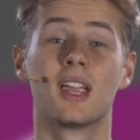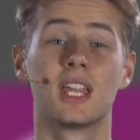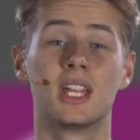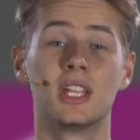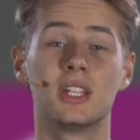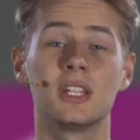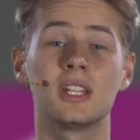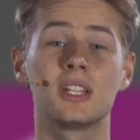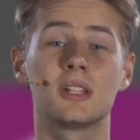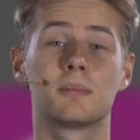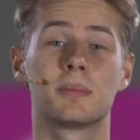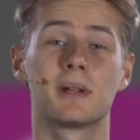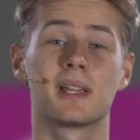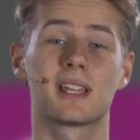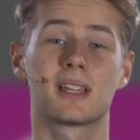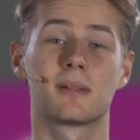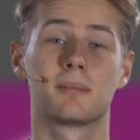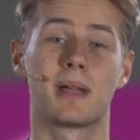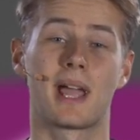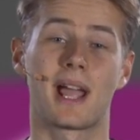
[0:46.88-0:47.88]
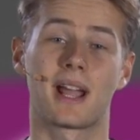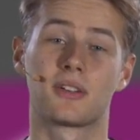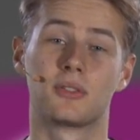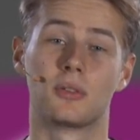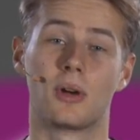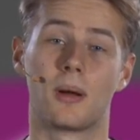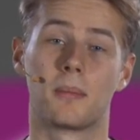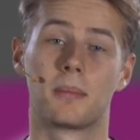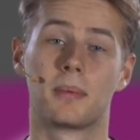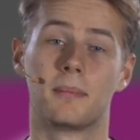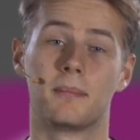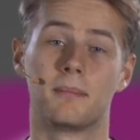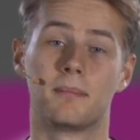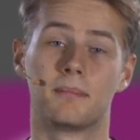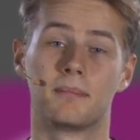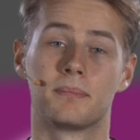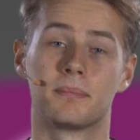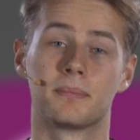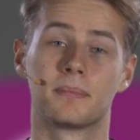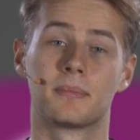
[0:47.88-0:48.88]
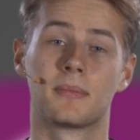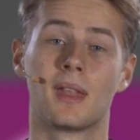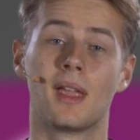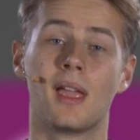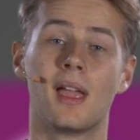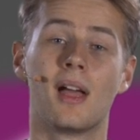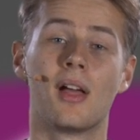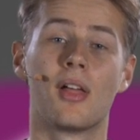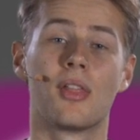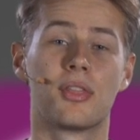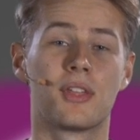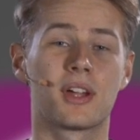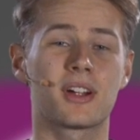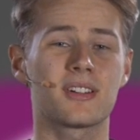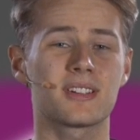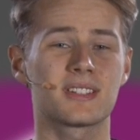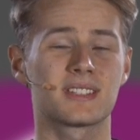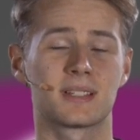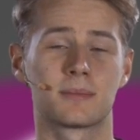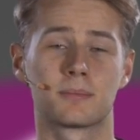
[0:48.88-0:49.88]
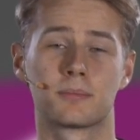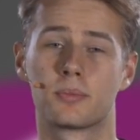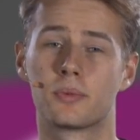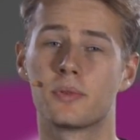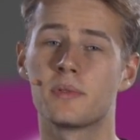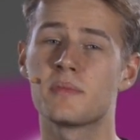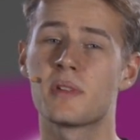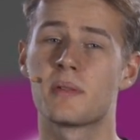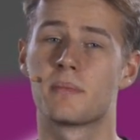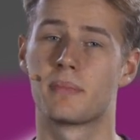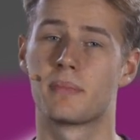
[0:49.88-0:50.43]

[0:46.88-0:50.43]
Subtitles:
you need to pick a backdrop. There are some premium